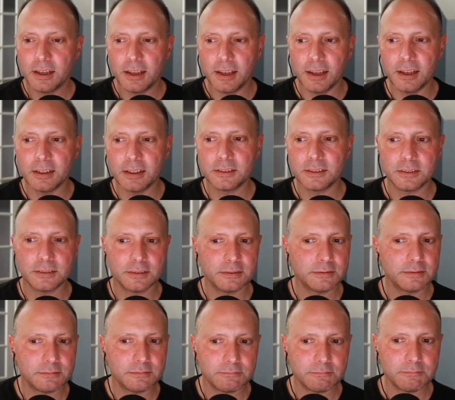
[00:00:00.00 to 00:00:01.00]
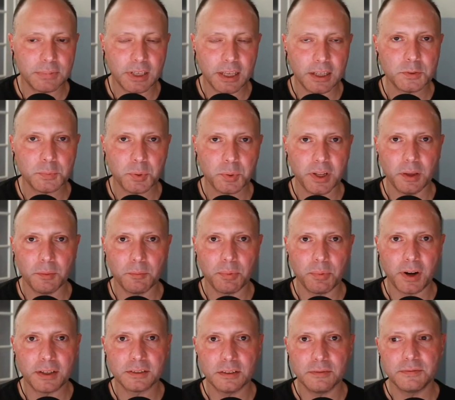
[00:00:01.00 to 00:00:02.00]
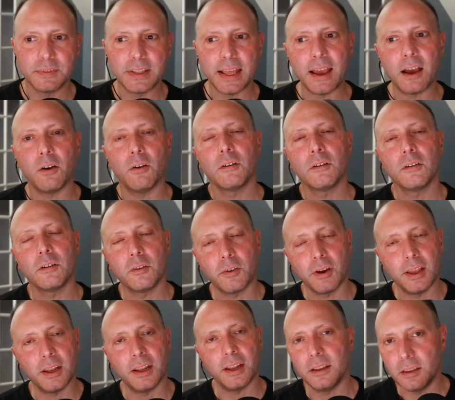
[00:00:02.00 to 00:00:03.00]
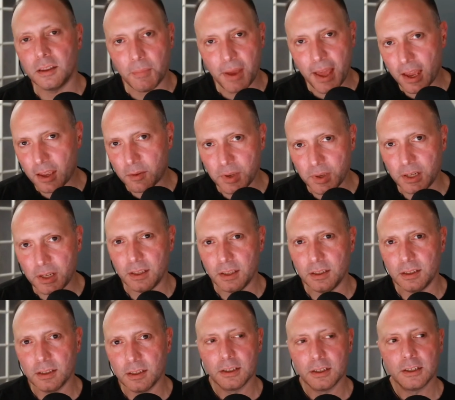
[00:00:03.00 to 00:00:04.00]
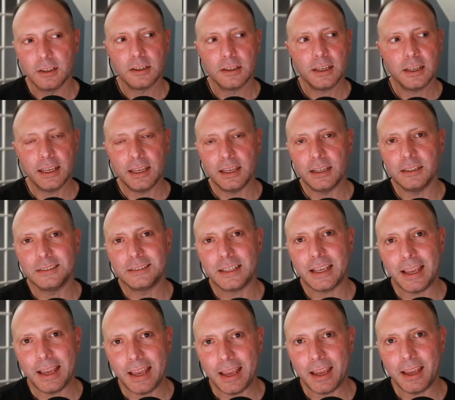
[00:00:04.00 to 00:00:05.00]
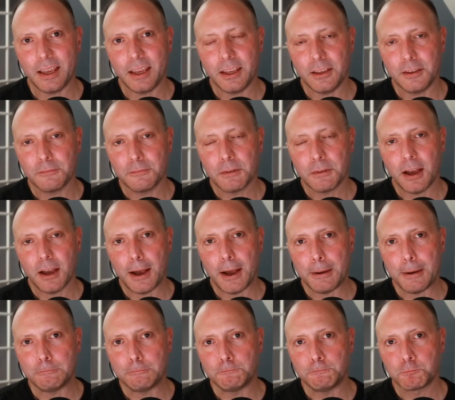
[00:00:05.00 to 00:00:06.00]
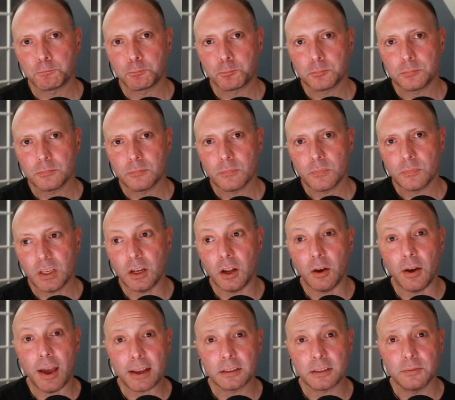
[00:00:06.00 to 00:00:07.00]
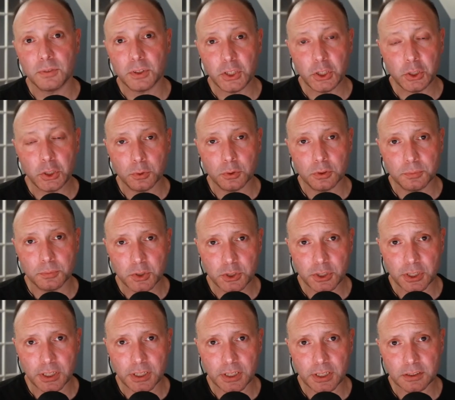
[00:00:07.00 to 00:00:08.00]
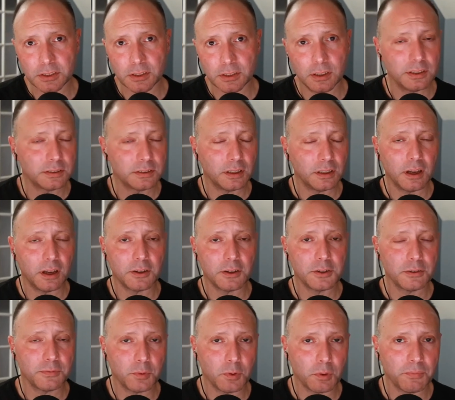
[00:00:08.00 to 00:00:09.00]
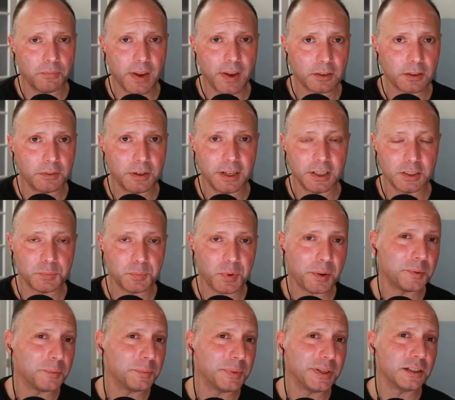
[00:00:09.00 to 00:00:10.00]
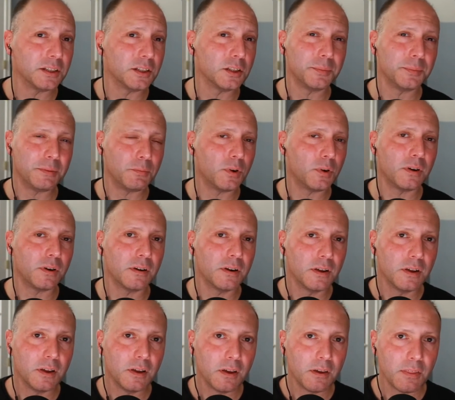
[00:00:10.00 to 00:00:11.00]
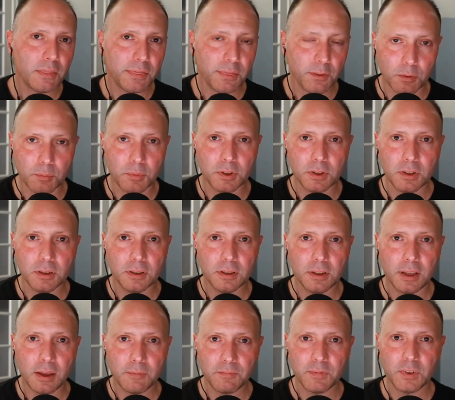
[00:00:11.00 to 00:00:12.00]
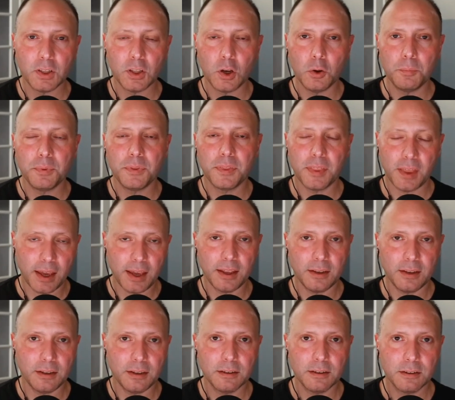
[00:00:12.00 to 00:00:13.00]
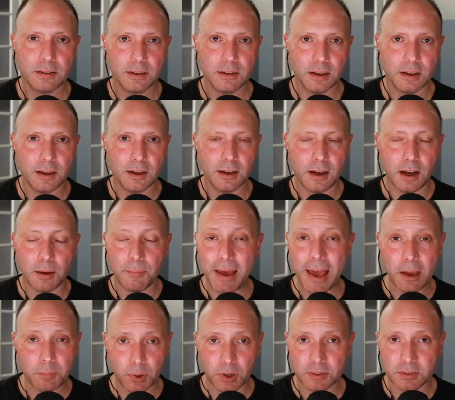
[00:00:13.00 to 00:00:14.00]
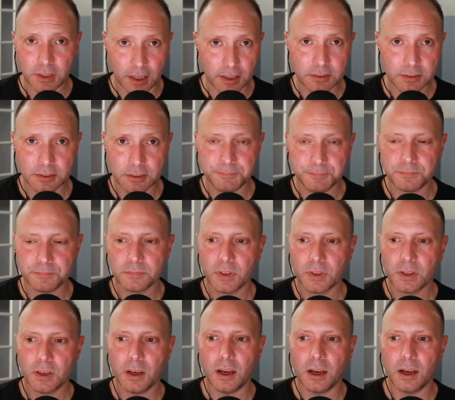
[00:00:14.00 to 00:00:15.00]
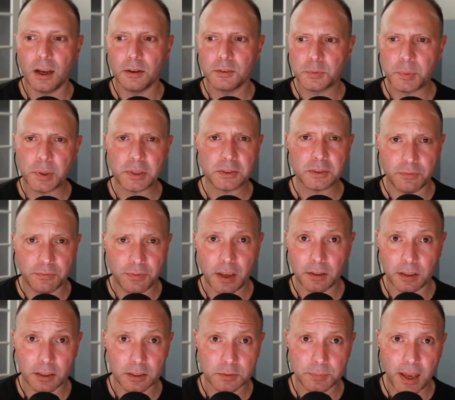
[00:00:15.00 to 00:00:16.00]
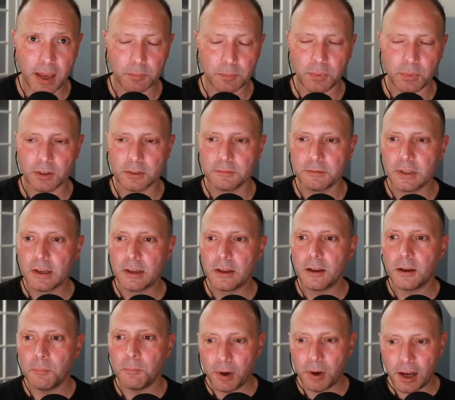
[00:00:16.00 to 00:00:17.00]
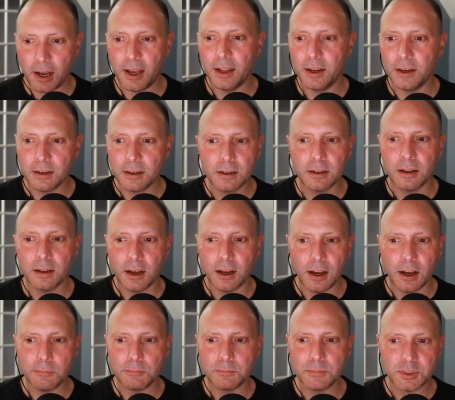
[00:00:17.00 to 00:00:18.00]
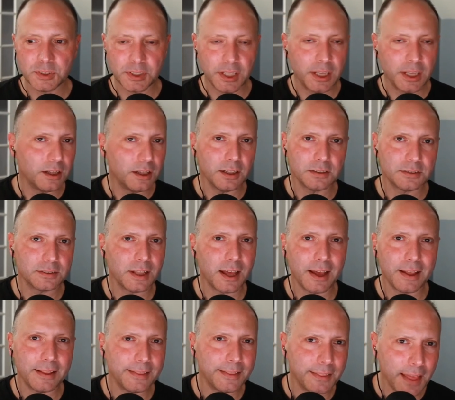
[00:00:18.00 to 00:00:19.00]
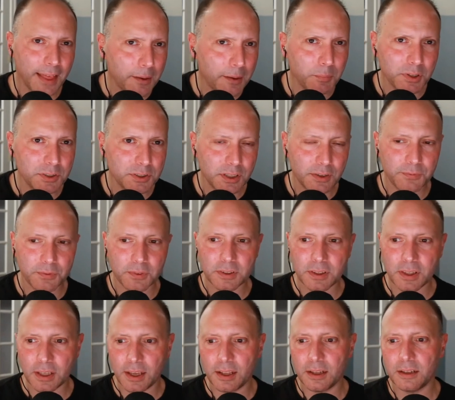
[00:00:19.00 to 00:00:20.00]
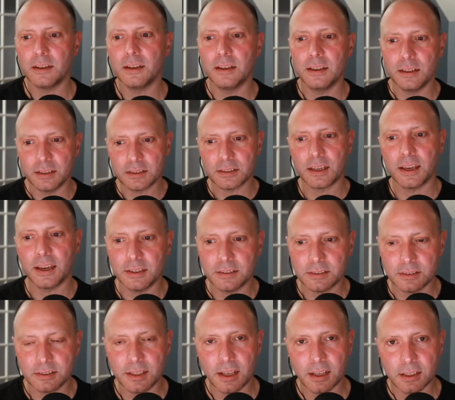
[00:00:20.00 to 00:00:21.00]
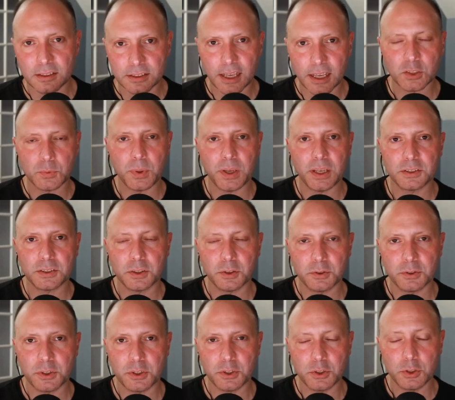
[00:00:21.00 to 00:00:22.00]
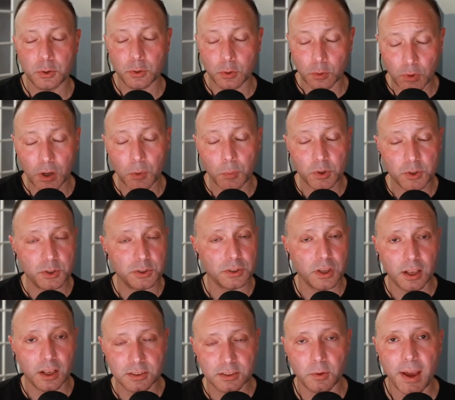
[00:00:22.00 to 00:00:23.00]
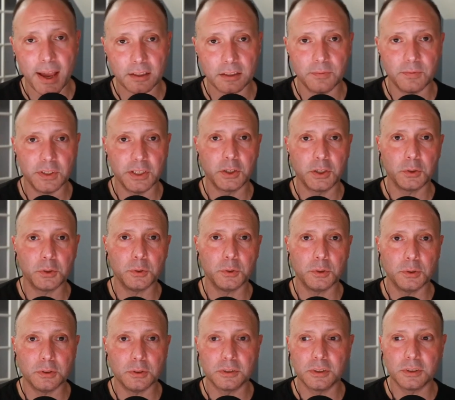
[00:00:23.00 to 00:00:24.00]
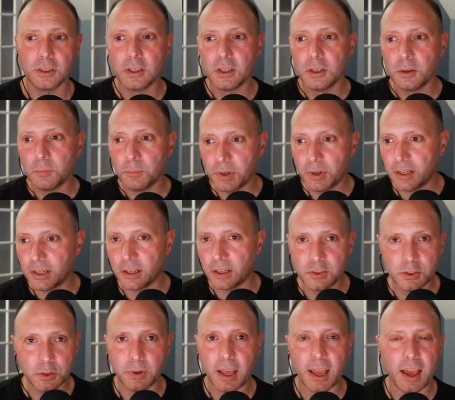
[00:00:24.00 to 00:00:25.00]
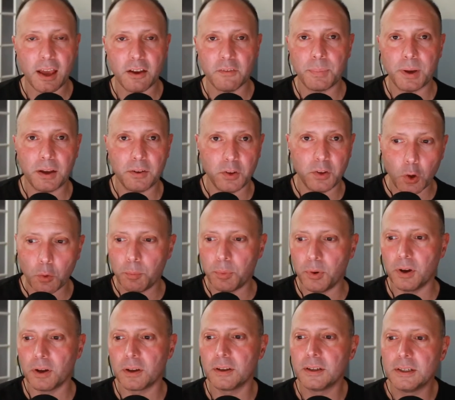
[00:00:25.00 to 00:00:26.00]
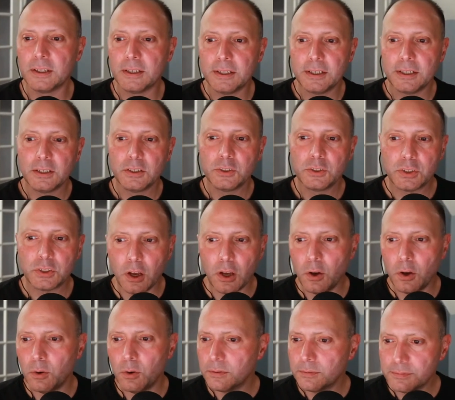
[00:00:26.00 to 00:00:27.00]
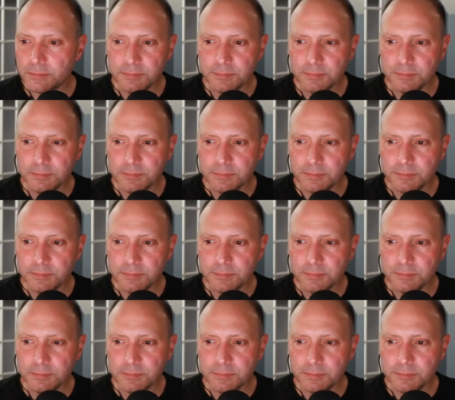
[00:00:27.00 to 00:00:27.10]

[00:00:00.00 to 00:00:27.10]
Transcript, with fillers: it's it's pretty impressive. Now, granted, the Mac Mini is a um, you know actively cooled machine. It's a it's a larger form factor. It has probably a little bit more thermal envelope than uh, a MacBook does, uh, especially a fanless MacBook. But um, still, it's not that much different than, in this case, Dell's XPS 13 2 in 1, which is also actively cooled, but in a two and a half pound notebook. So,